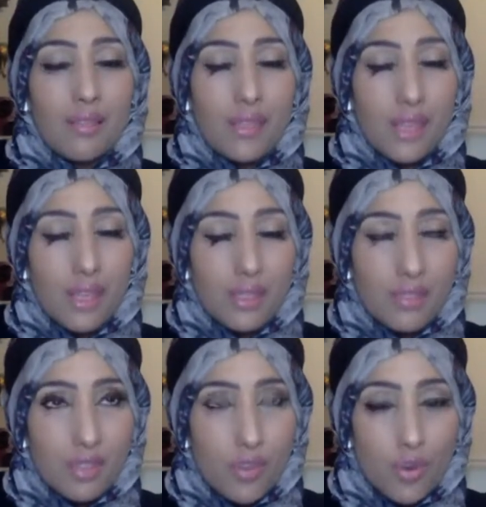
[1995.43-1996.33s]
There's
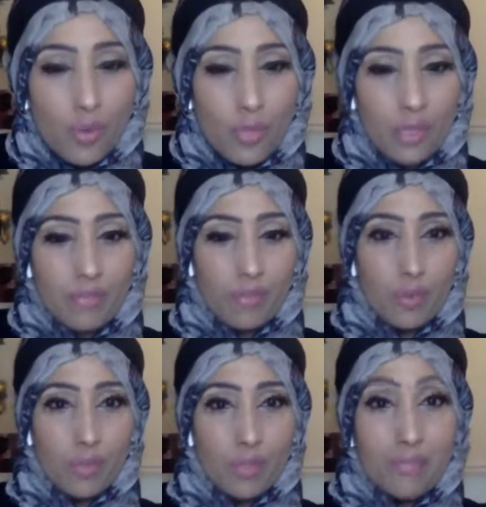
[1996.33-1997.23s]

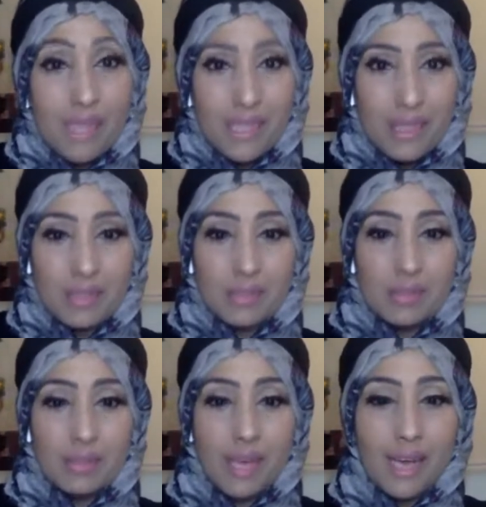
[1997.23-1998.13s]
trauma-informed
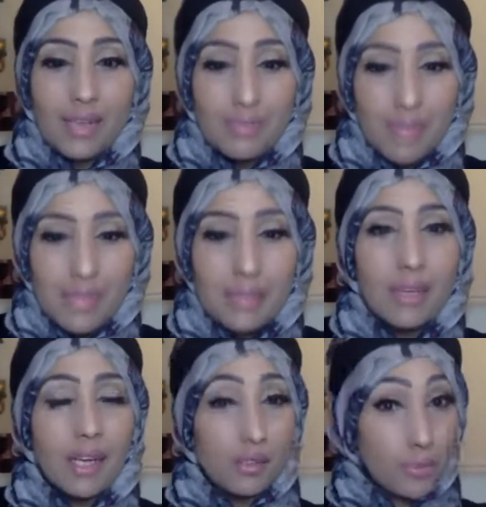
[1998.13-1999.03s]
medical and mental
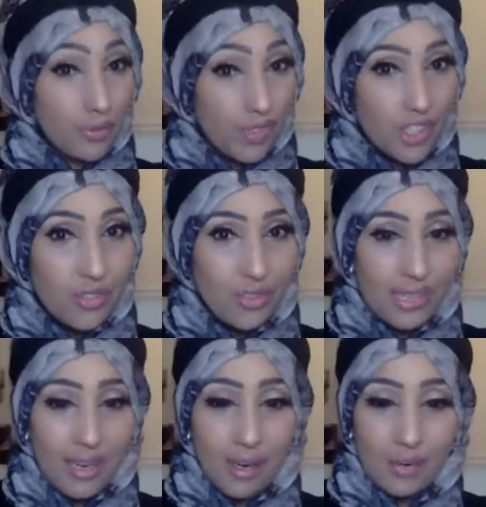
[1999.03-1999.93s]
health professionals
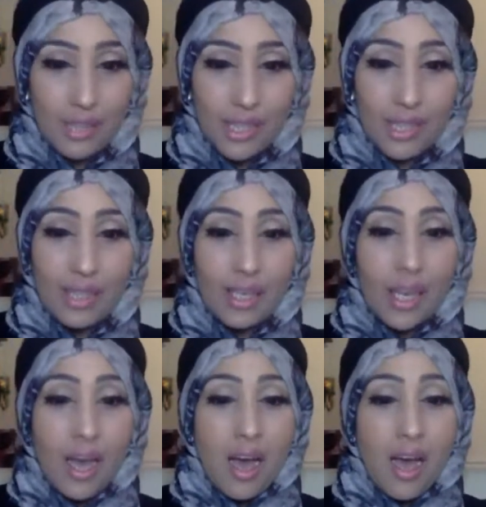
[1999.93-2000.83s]
out there,
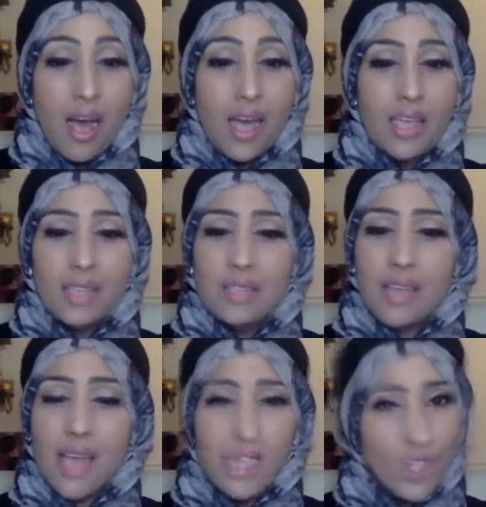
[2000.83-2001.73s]
and
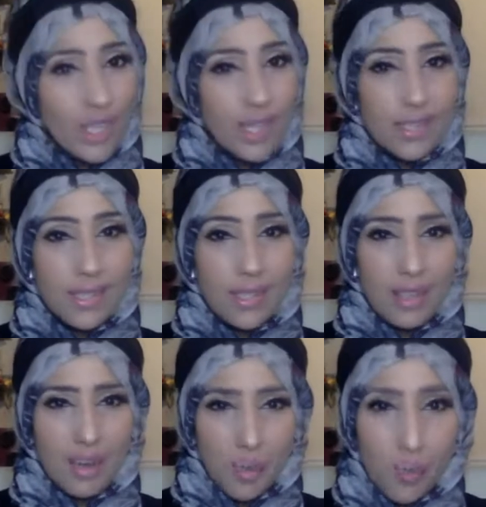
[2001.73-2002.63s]
educating
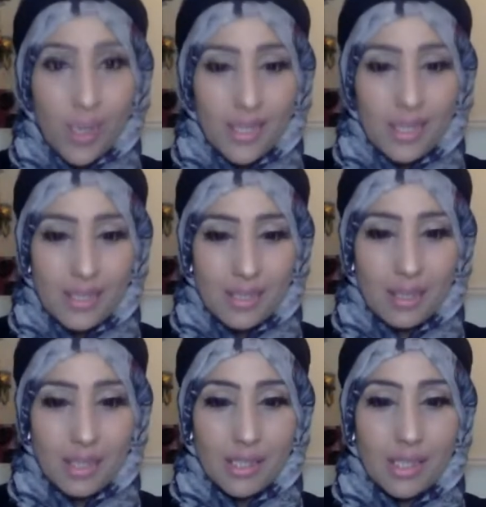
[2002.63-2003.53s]
our wider
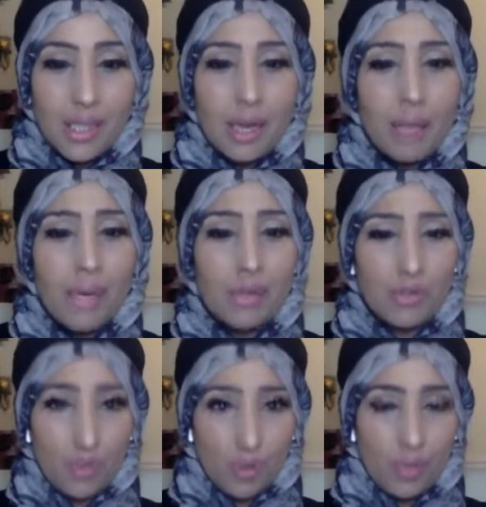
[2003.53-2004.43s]
society about
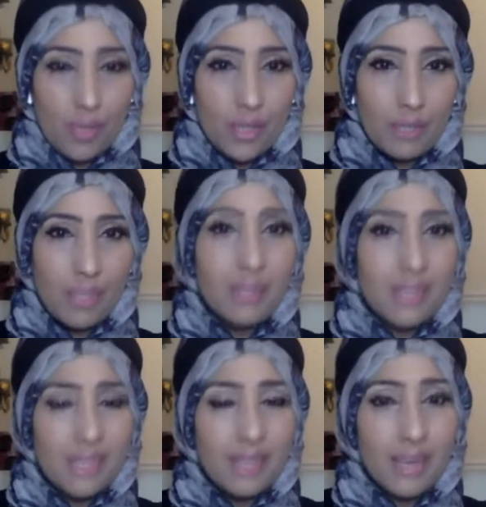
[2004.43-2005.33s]
trauma, because
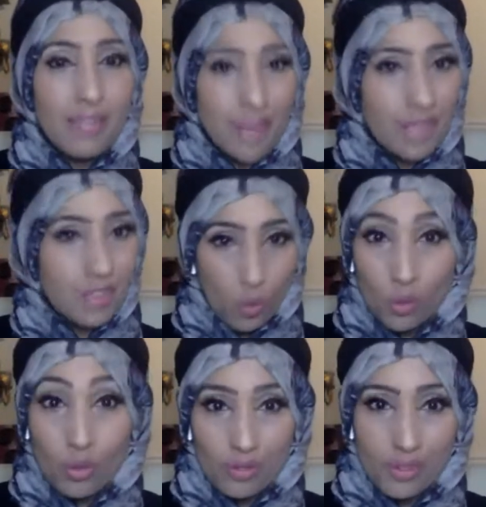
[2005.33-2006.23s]
it affects
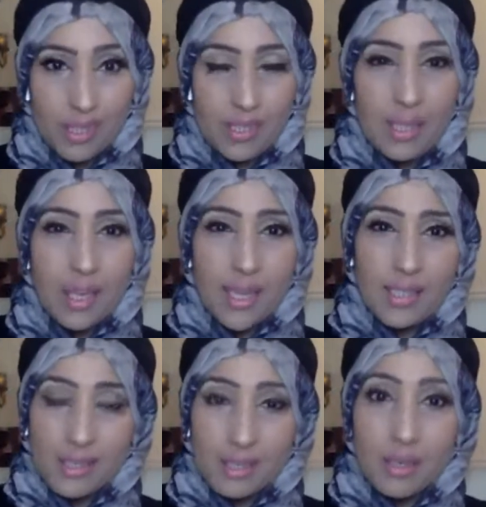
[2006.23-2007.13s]
all of us. It
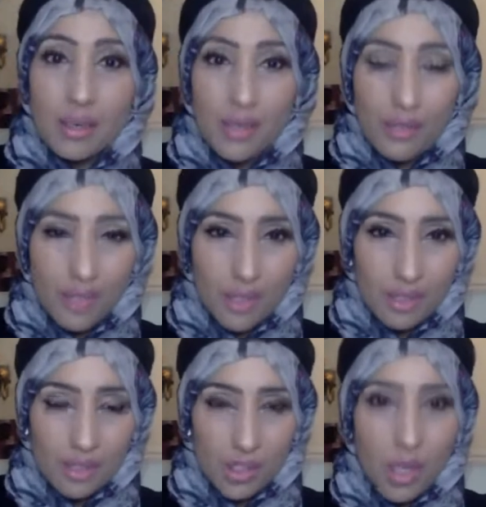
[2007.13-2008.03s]
doesn't only affect
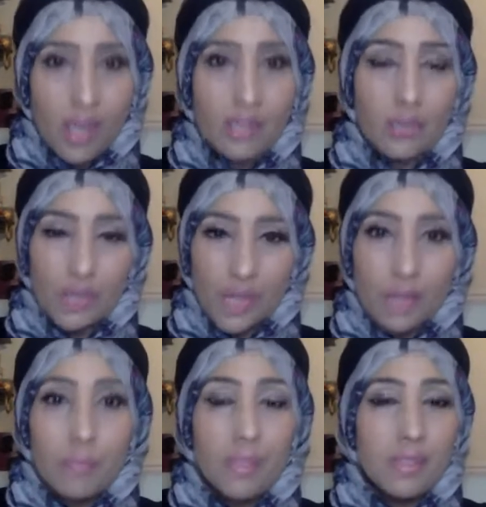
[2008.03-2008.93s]
the child or the
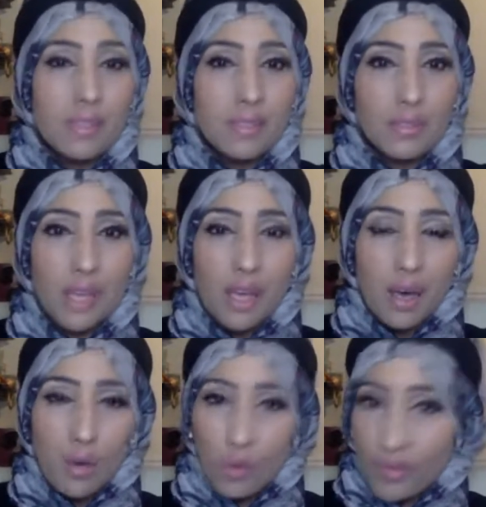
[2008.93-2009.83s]
young person
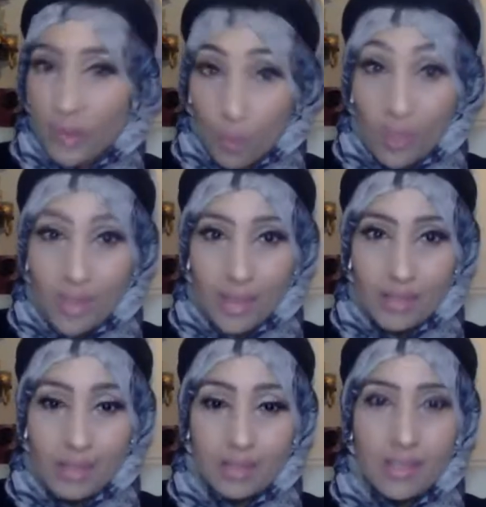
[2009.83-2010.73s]
or that one
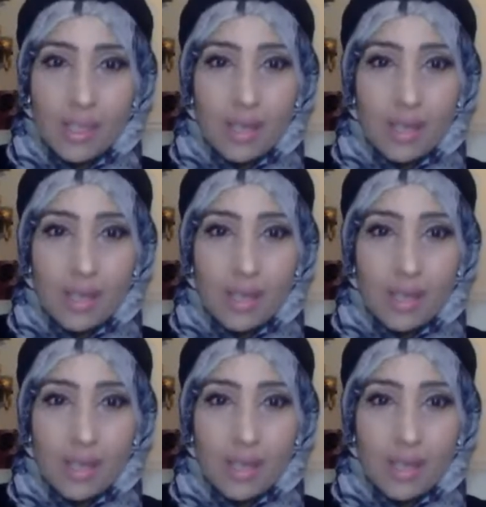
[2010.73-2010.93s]
adult,